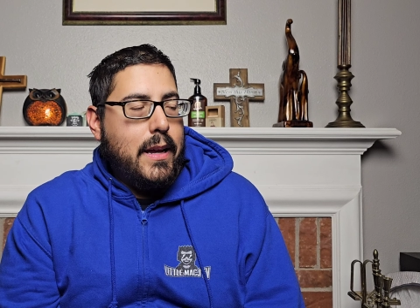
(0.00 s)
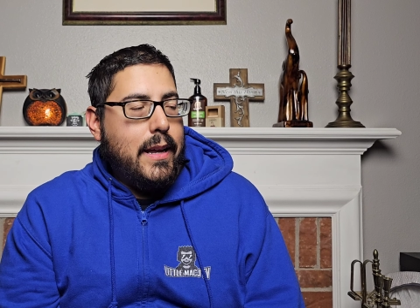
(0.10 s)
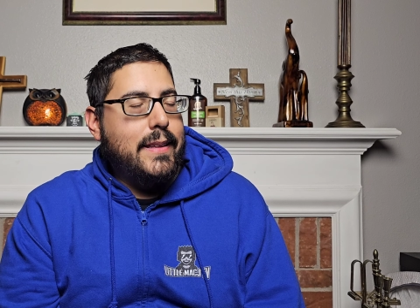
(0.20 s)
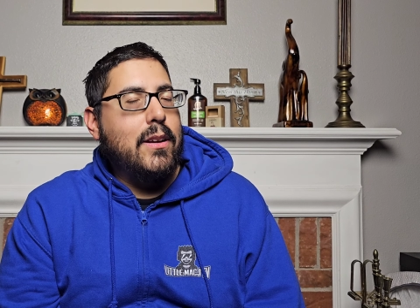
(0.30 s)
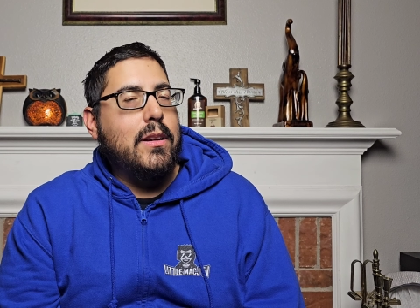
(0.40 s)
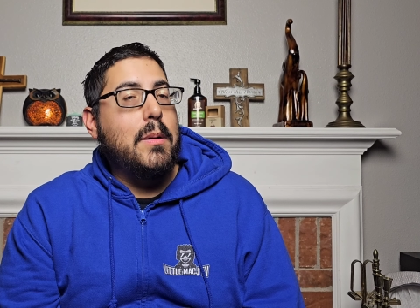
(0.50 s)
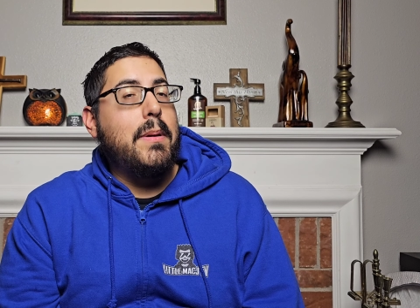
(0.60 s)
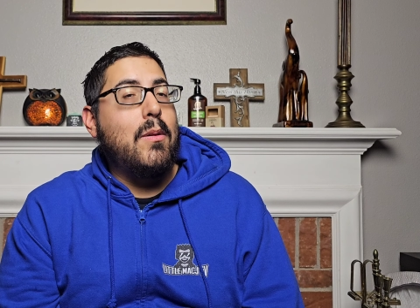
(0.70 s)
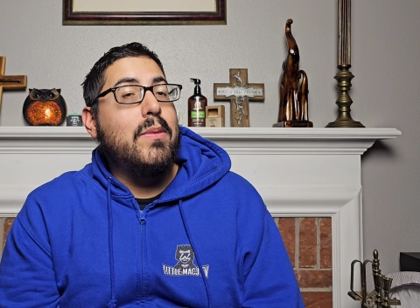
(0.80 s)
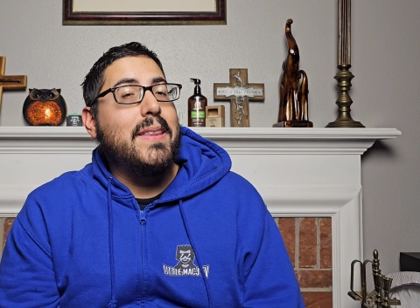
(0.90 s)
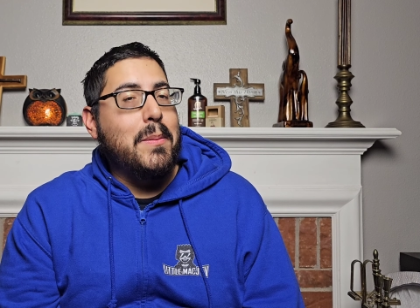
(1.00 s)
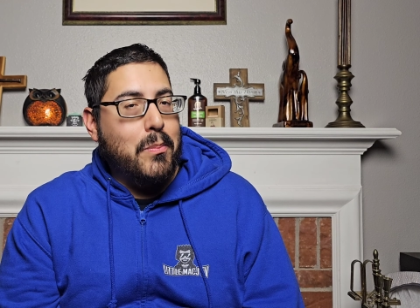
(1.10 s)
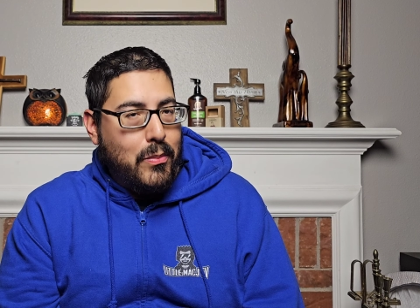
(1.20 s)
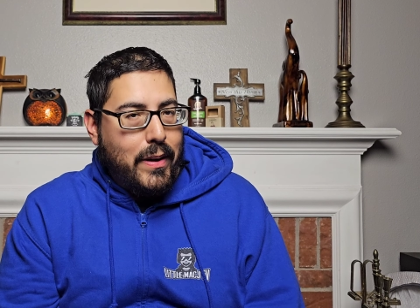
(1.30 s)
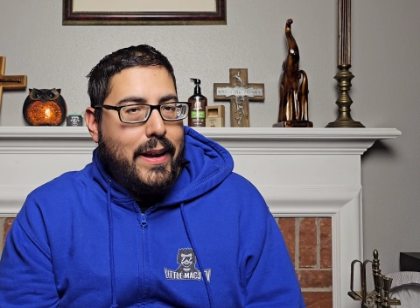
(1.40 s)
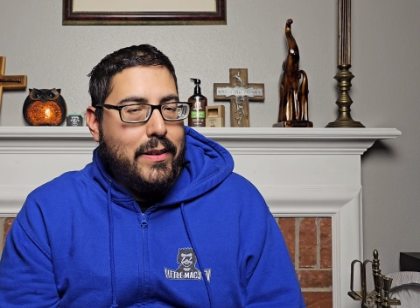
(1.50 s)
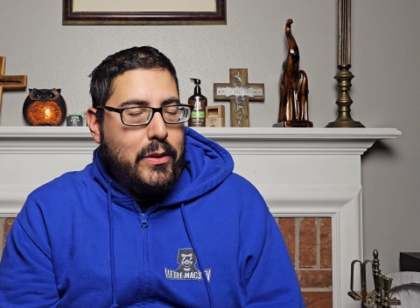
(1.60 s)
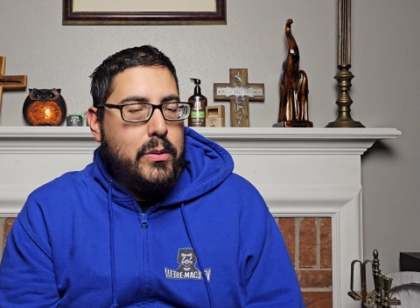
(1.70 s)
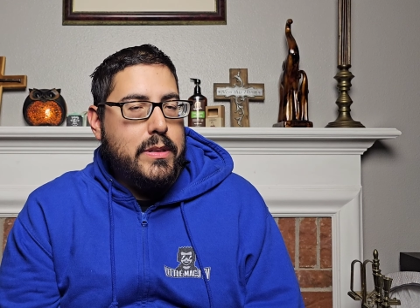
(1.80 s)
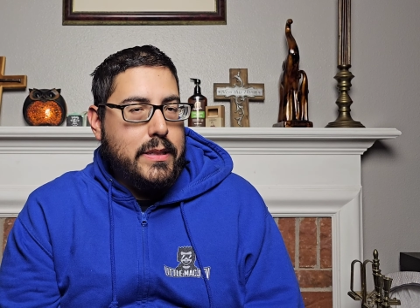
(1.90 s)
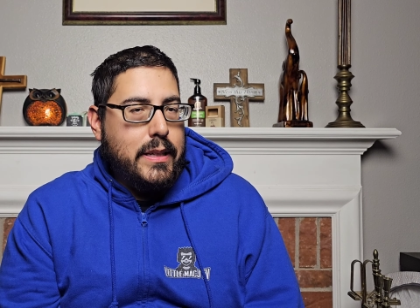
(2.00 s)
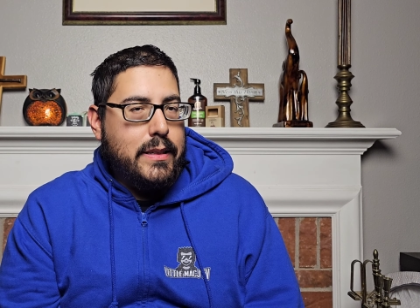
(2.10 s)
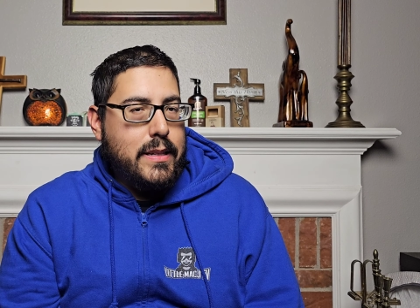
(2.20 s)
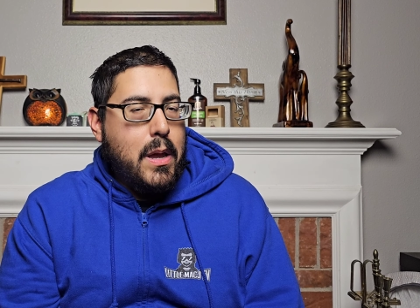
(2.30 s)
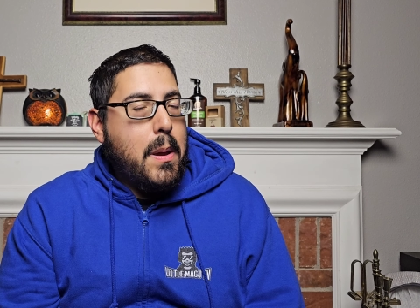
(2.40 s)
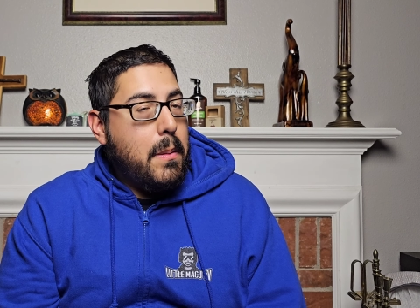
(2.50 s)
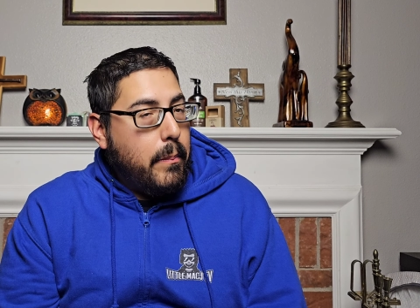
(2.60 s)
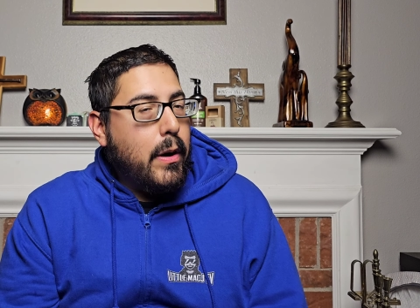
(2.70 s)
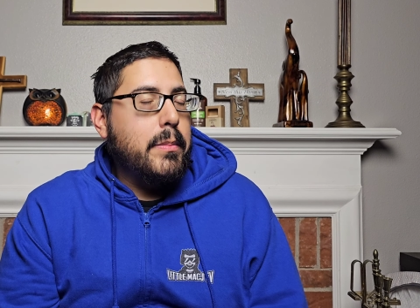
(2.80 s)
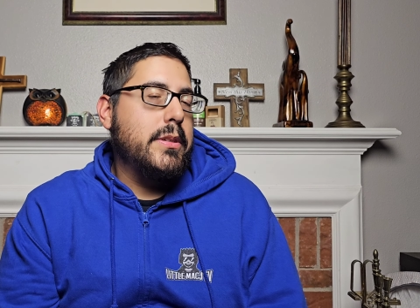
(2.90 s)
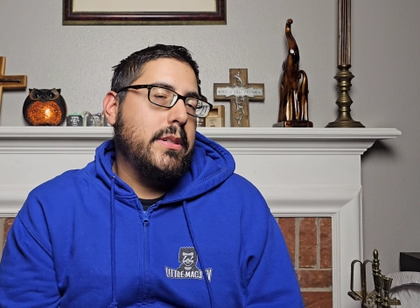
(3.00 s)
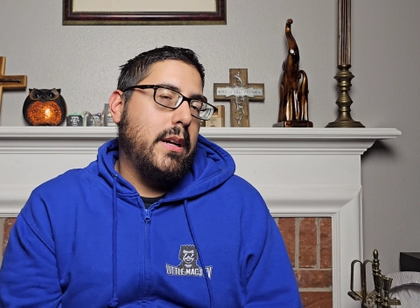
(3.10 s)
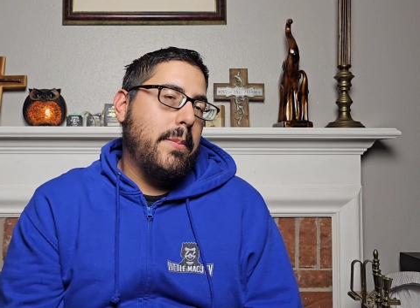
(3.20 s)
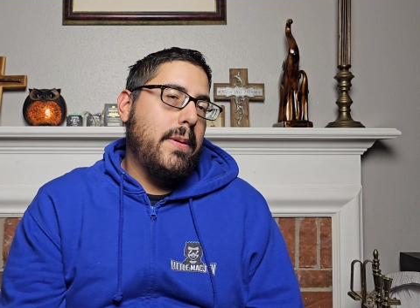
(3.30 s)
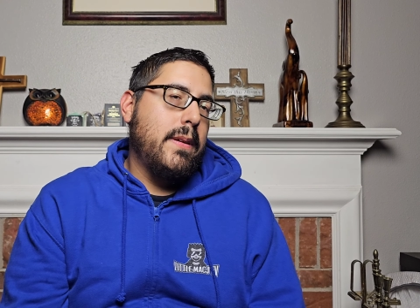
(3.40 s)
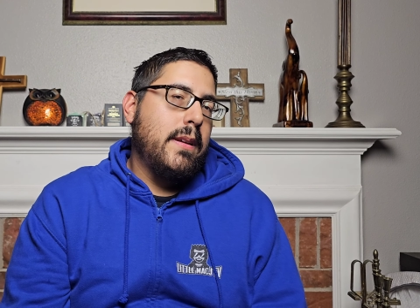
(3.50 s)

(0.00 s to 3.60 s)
And they are coming out with a brand new scent, Barbershop.